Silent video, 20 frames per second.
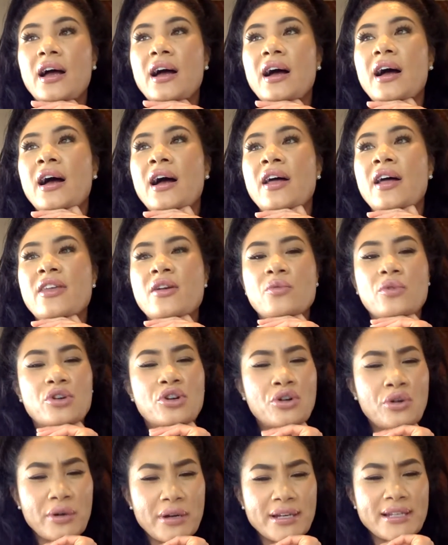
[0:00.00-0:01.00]
They will
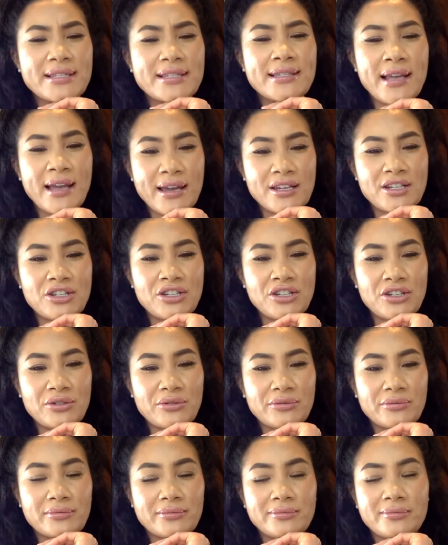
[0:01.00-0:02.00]
criticize
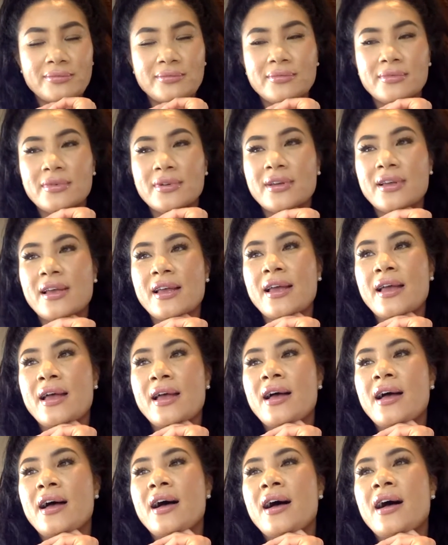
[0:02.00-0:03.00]
you.
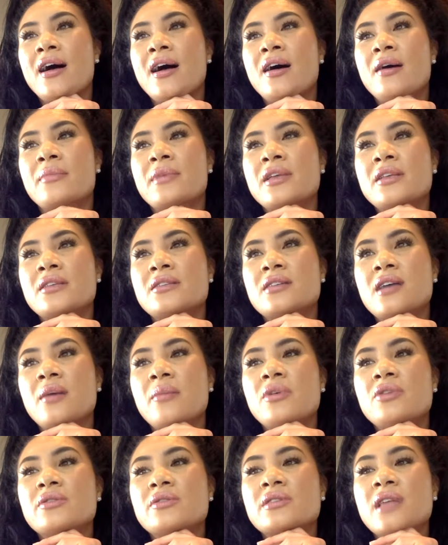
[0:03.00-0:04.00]
It's
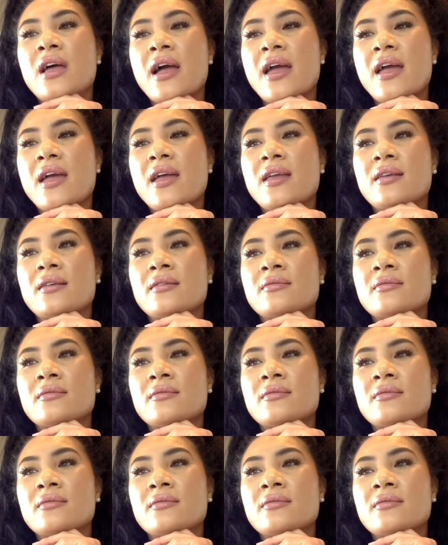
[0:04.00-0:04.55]
almost like